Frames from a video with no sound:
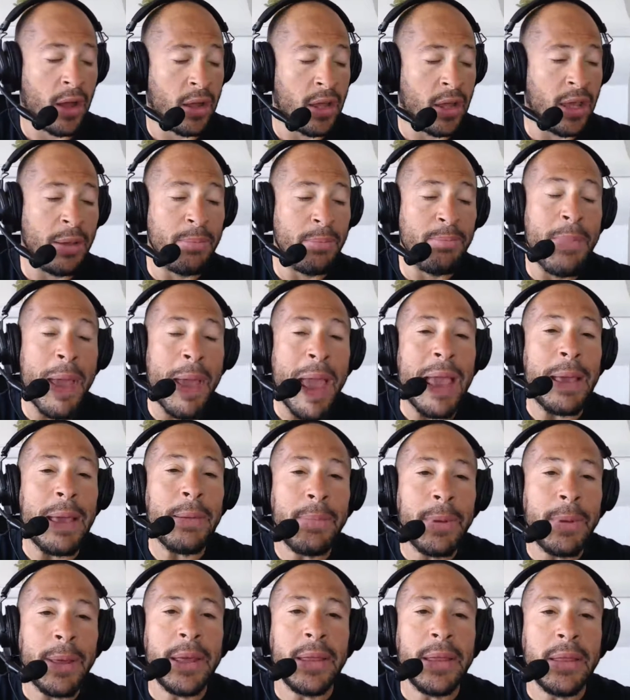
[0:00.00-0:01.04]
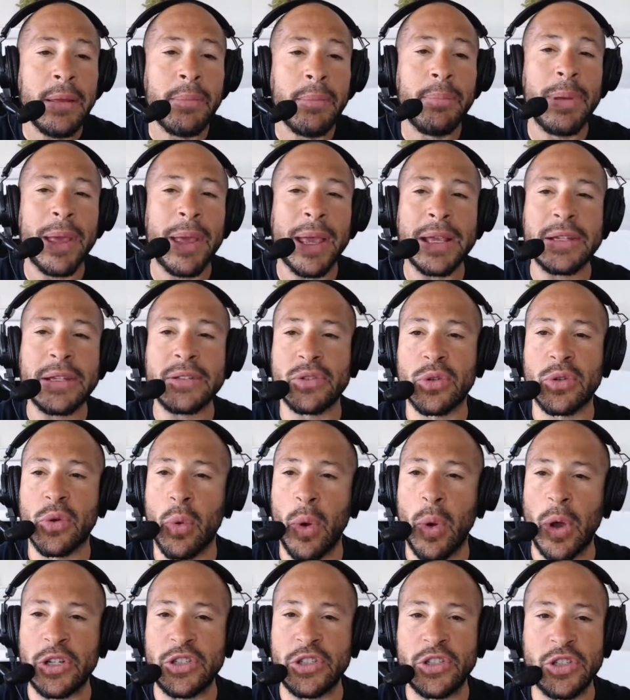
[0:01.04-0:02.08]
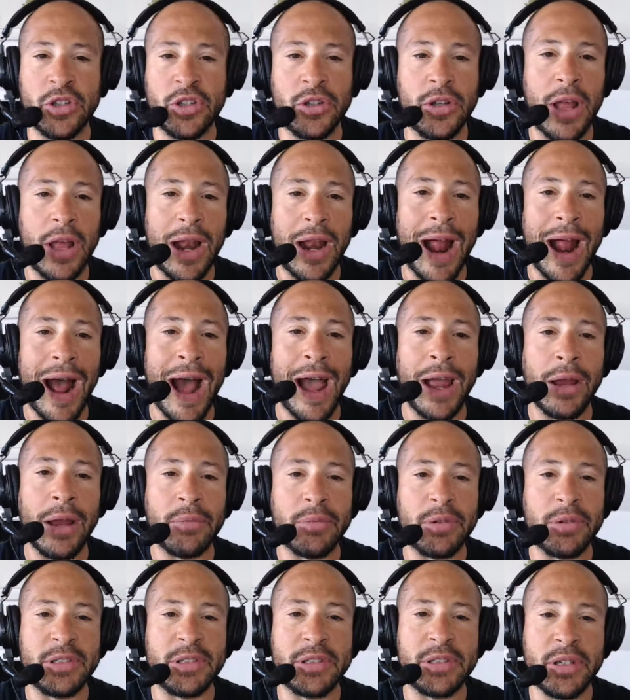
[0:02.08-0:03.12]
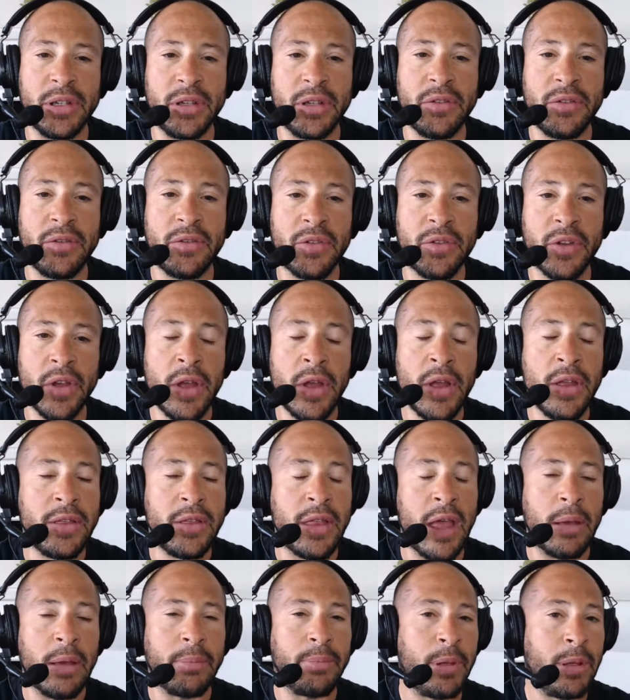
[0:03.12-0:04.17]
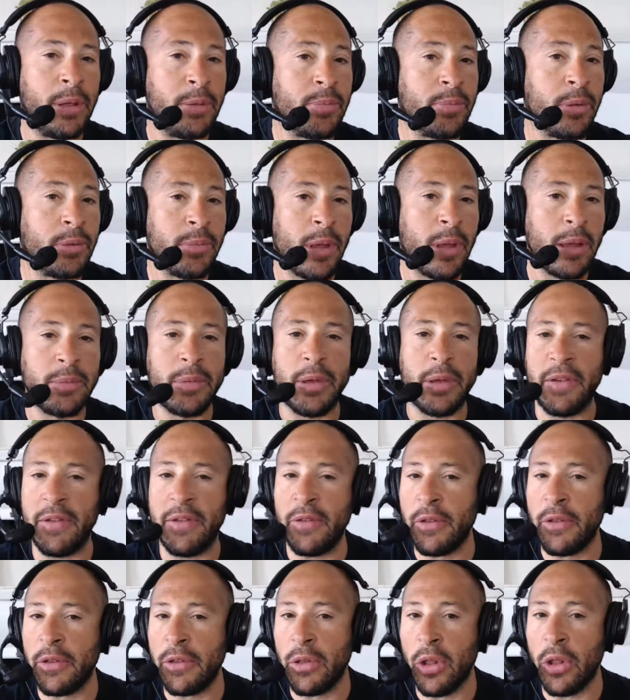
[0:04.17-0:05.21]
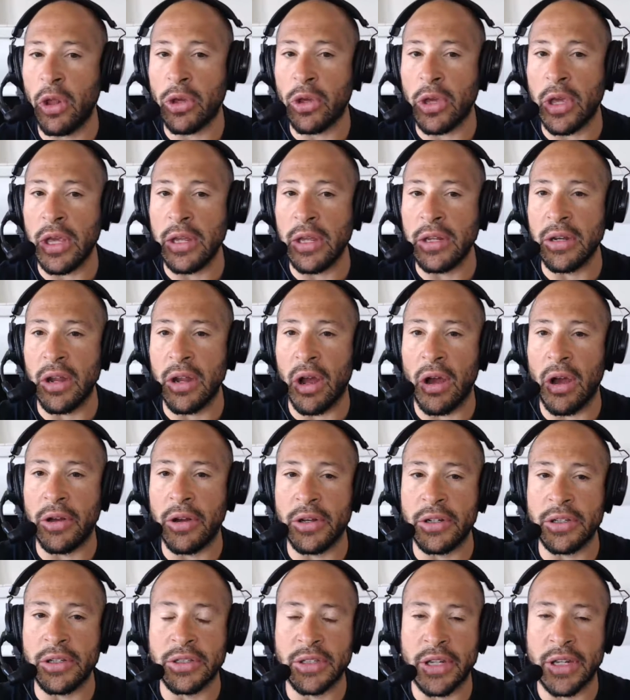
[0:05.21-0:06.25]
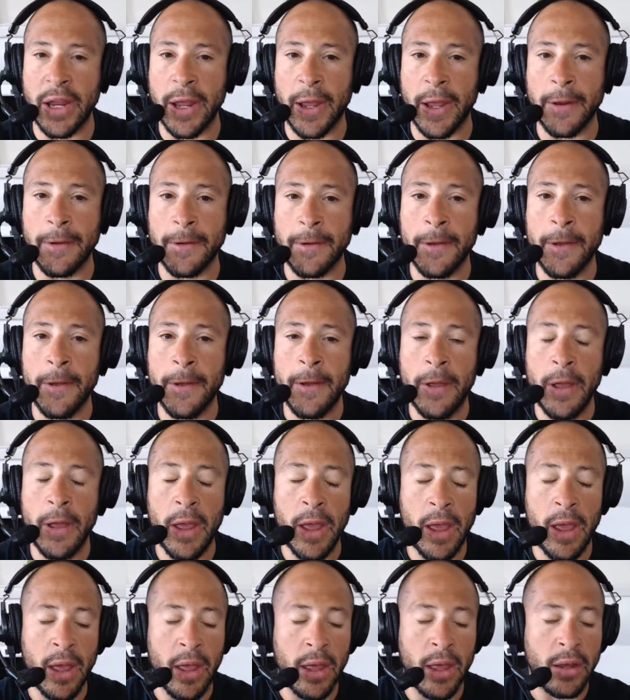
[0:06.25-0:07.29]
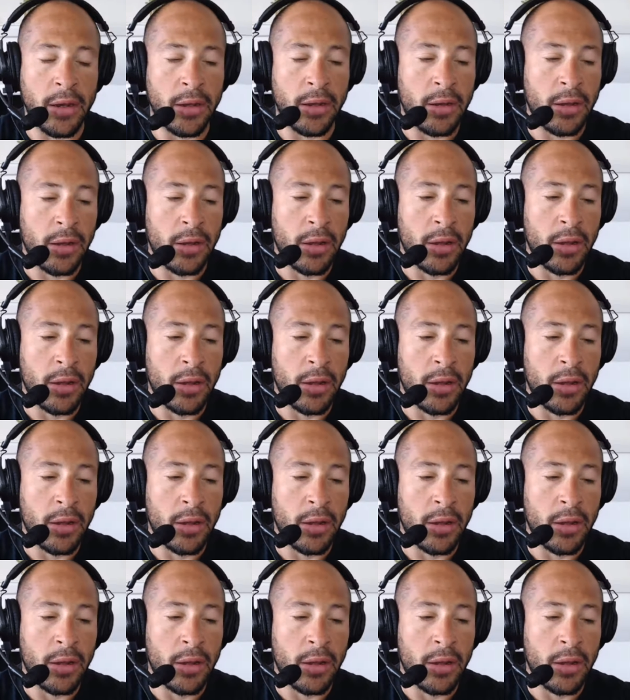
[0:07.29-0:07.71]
it may be the biggest question that I receive that people may be looking to understand, and